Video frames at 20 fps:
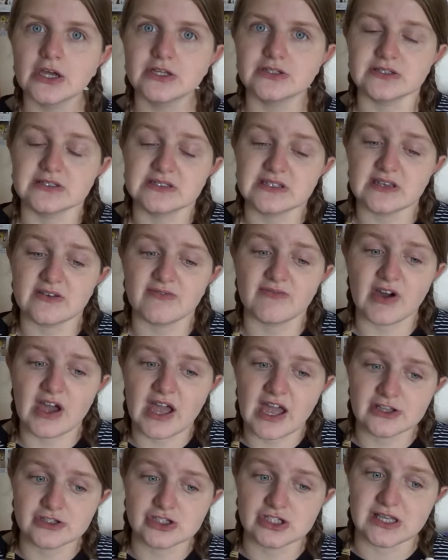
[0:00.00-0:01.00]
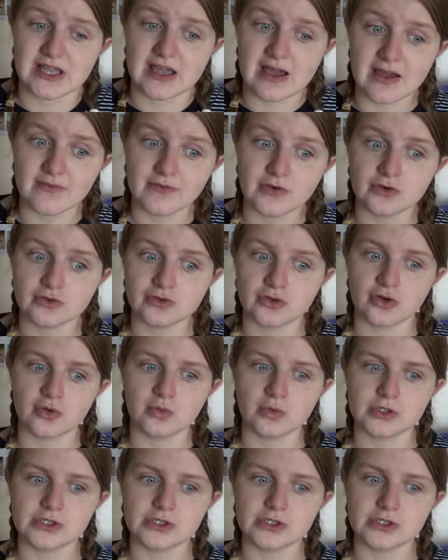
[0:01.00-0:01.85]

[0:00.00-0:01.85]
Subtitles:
to see if I actually have it or not,